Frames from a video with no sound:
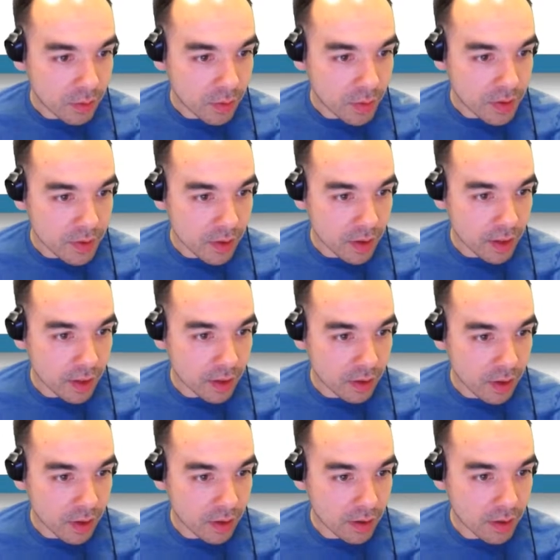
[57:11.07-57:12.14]
What's running in
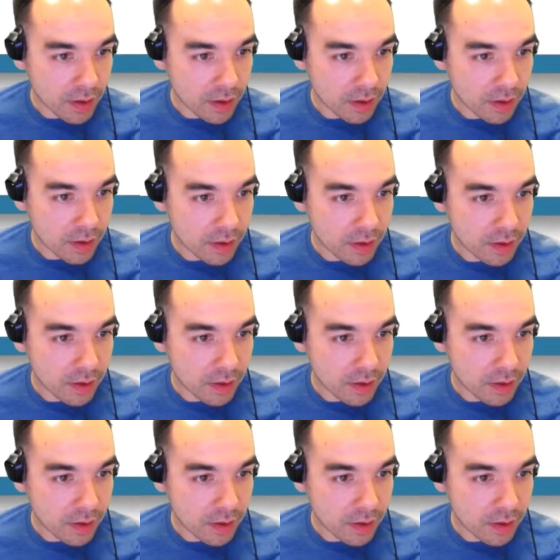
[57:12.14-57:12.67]
content?